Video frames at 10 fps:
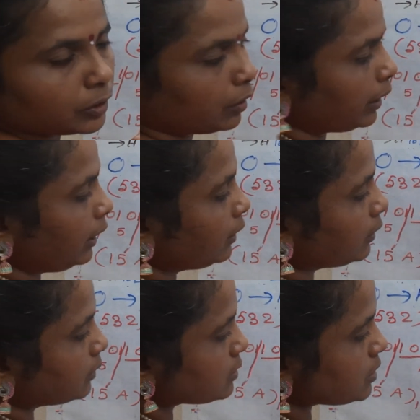Okay.
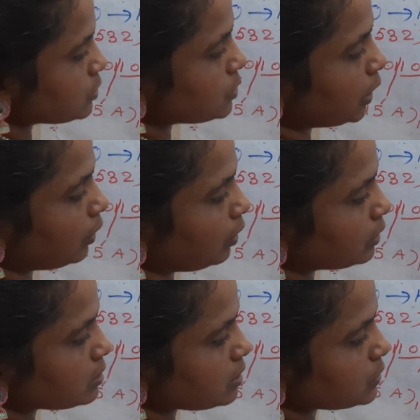This is 0.
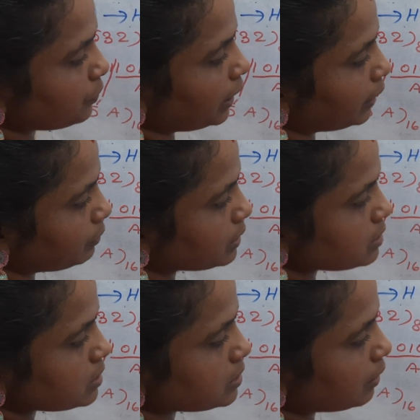This is 5. This
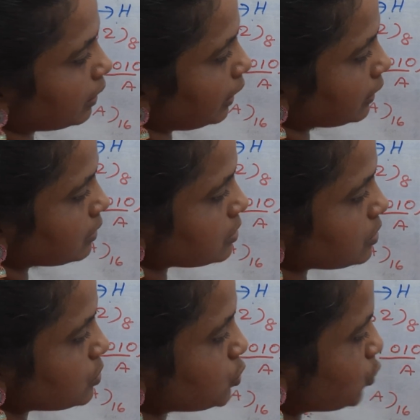is 3. And this is